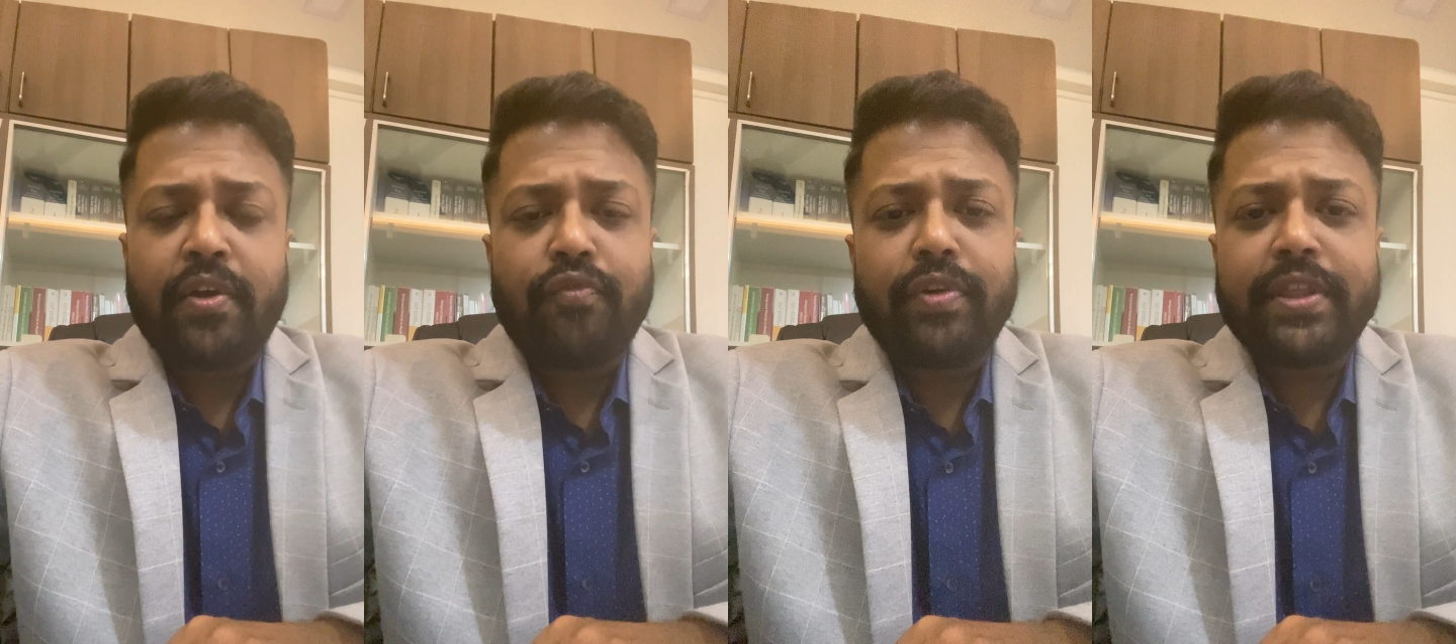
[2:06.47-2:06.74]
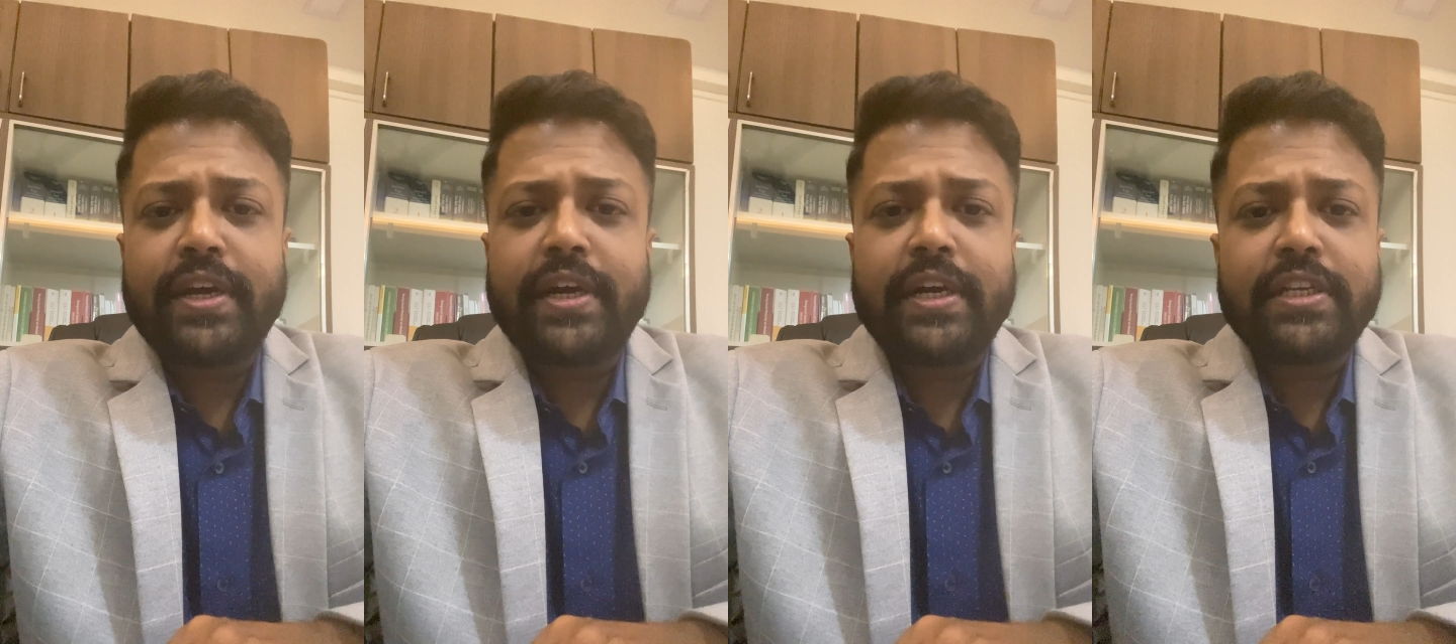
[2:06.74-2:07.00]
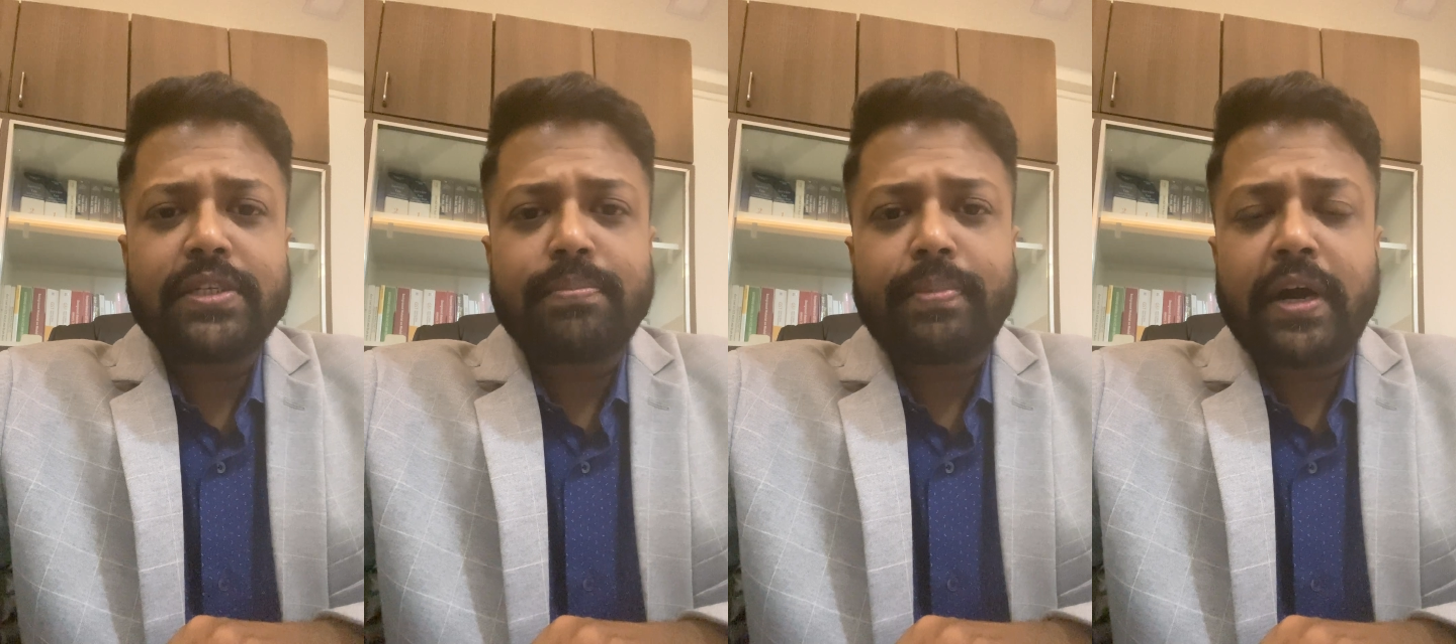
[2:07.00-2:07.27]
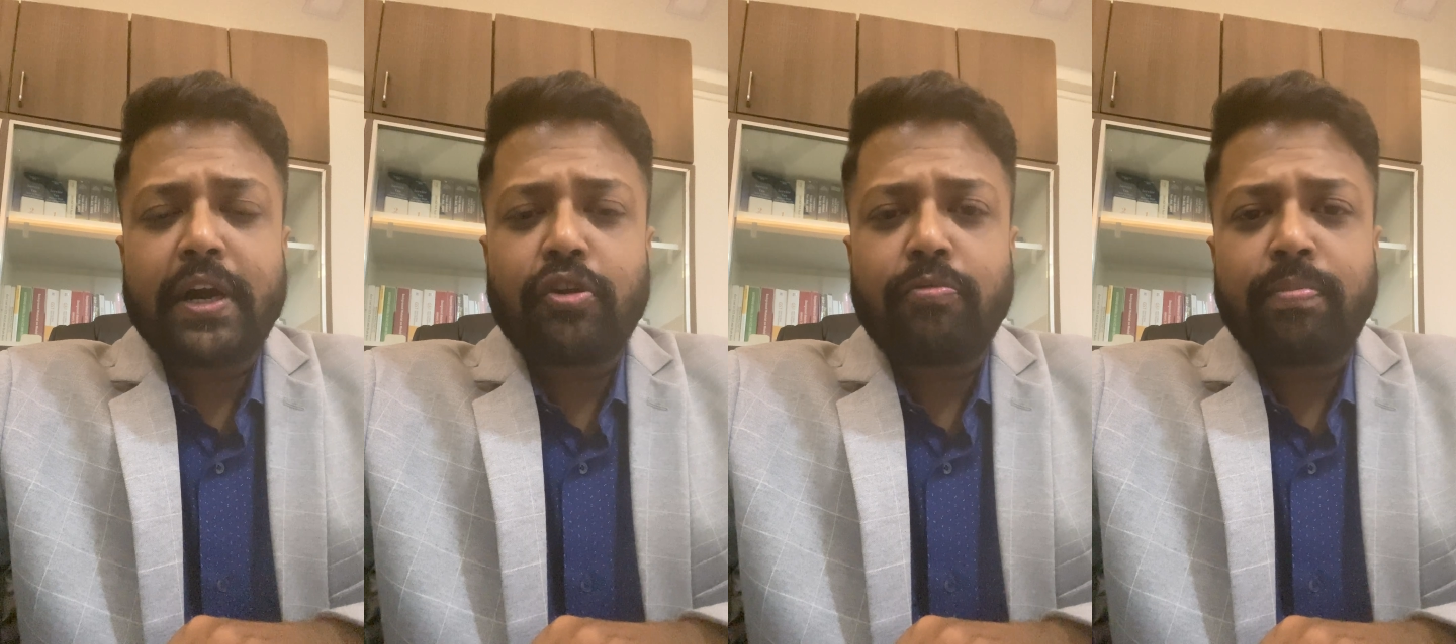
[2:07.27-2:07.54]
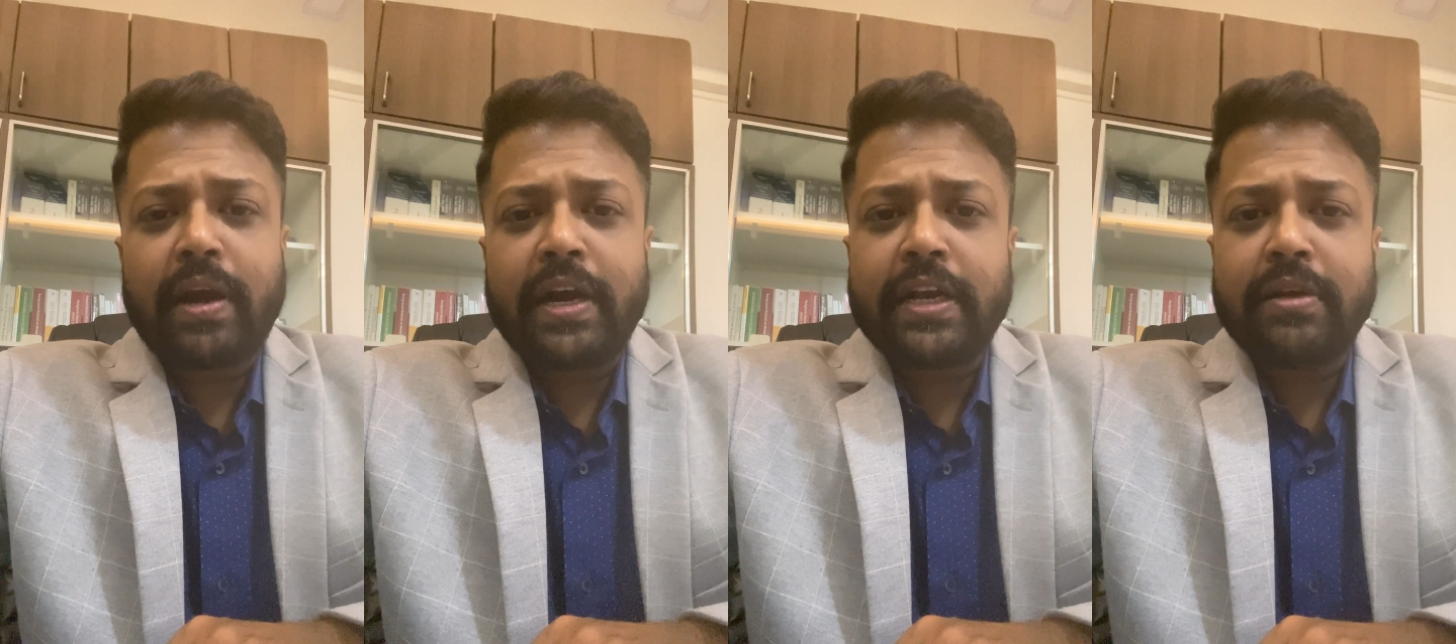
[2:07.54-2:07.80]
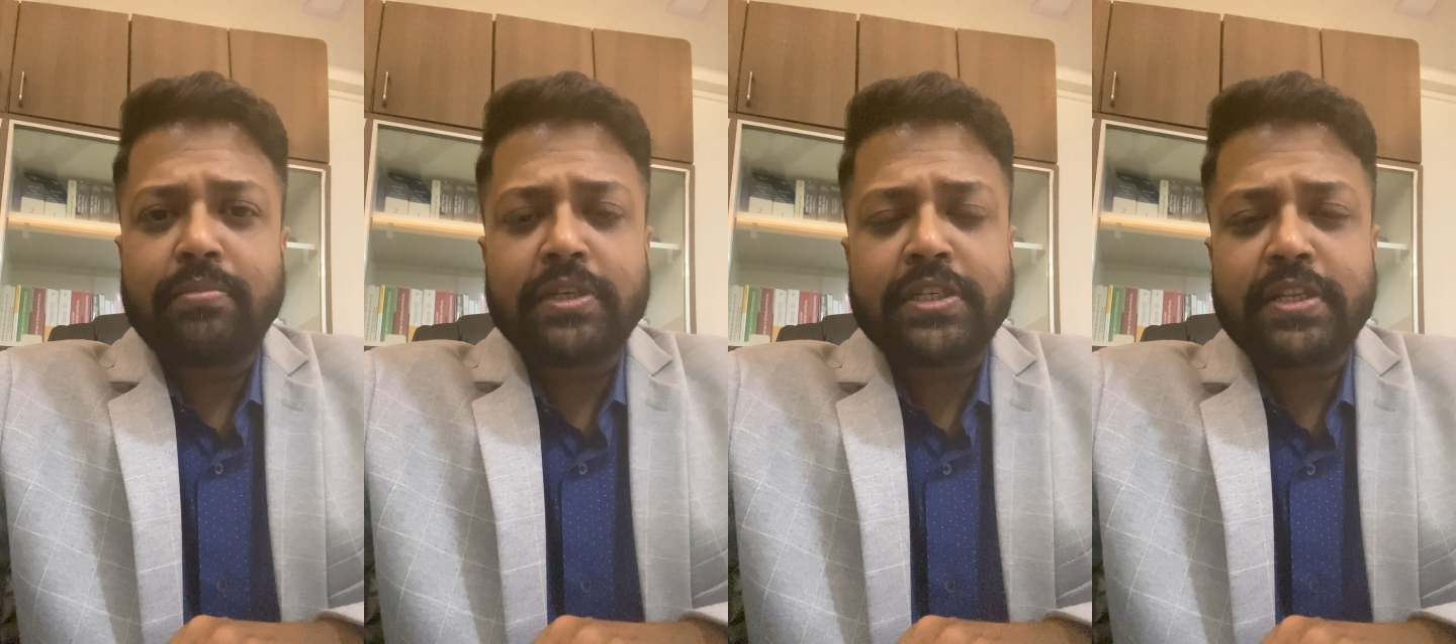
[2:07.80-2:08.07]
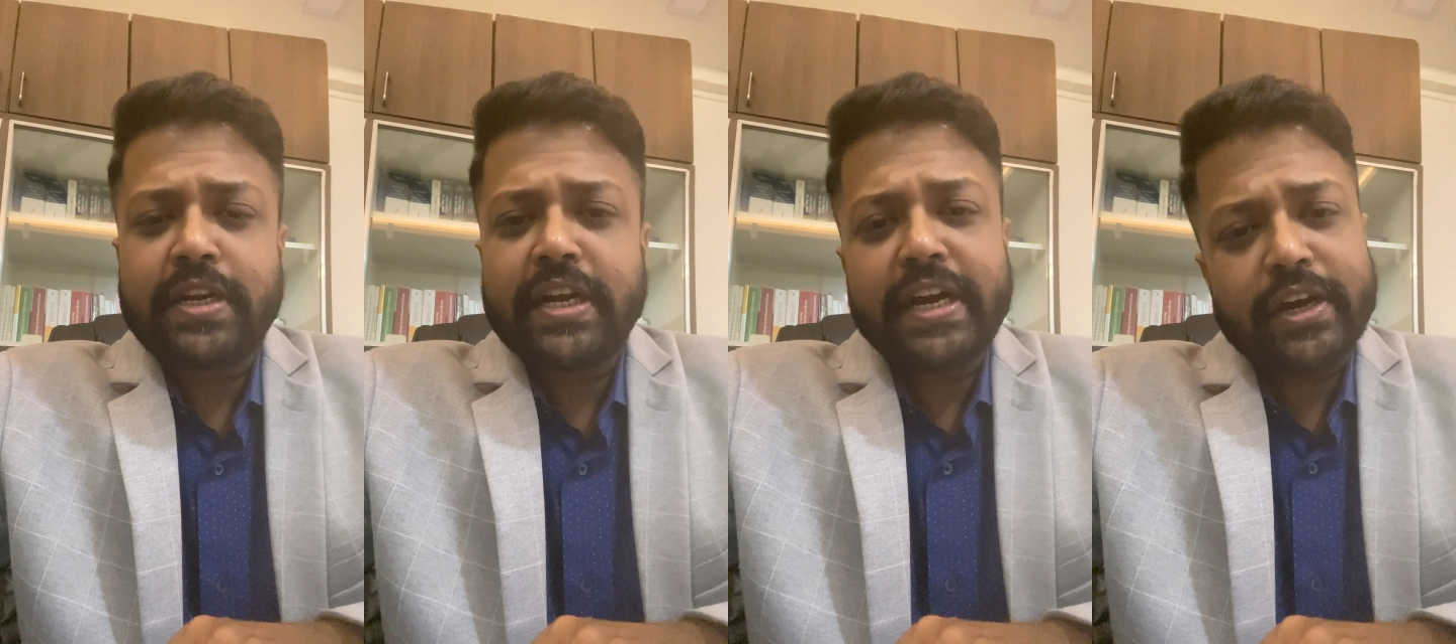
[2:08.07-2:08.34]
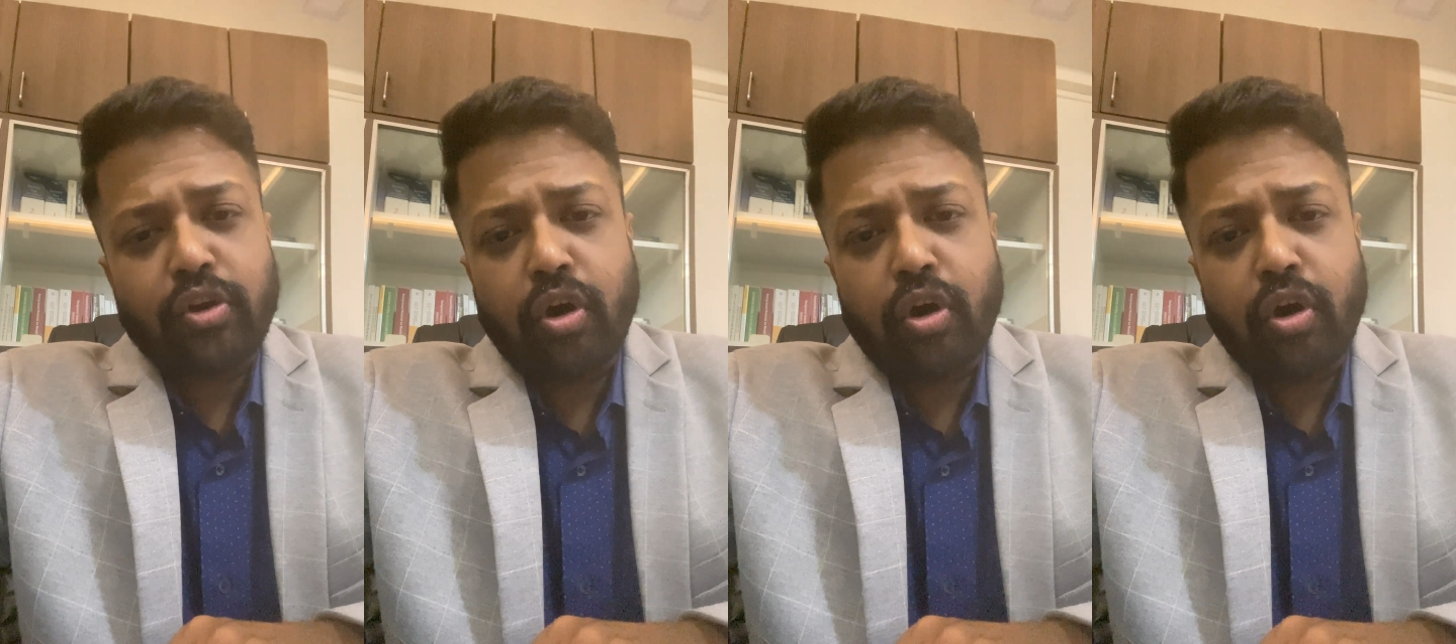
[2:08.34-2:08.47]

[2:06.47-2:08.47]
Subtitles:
whether it is a part of plant and machinery